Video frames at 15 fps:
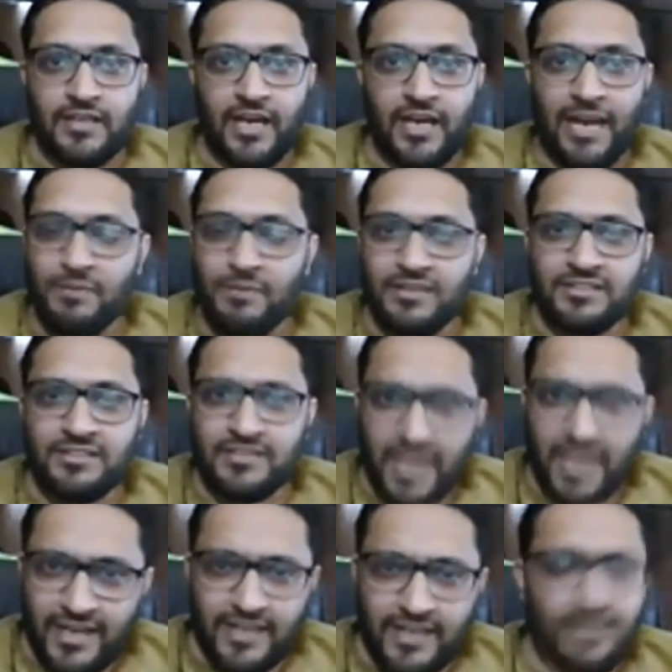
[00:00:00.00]
I mean,
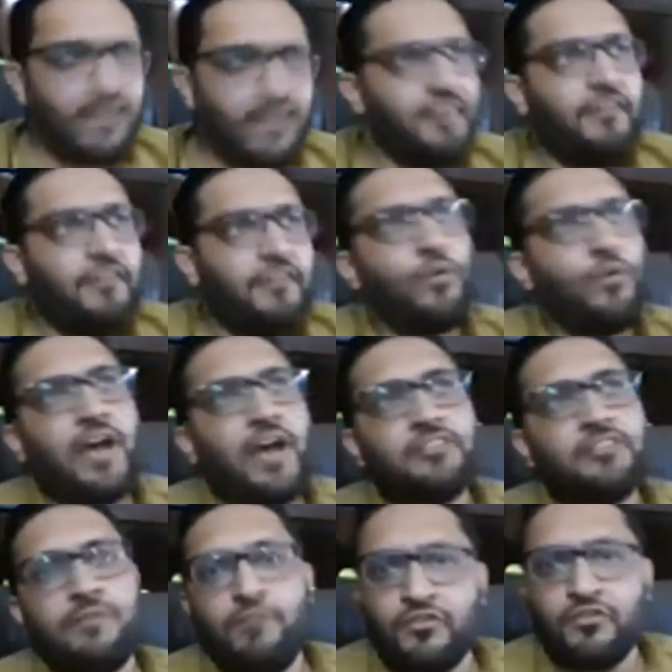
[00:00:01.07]
target, if you
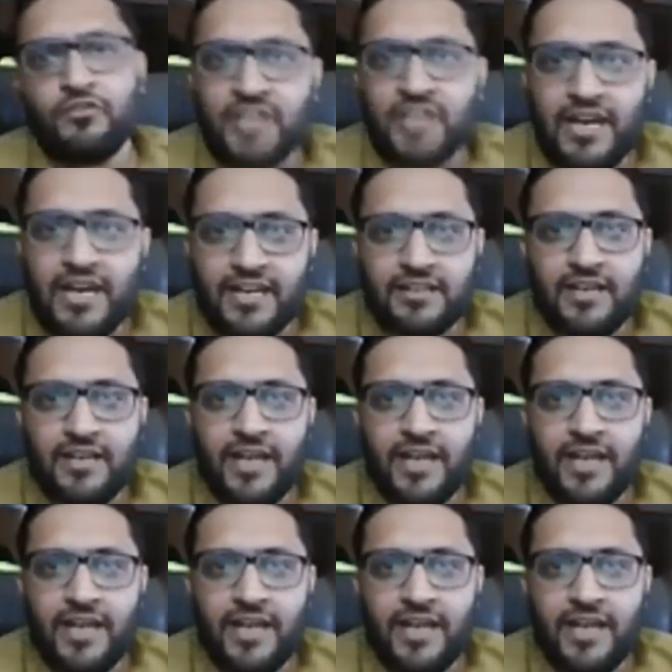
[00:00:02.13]
ask me what's the target,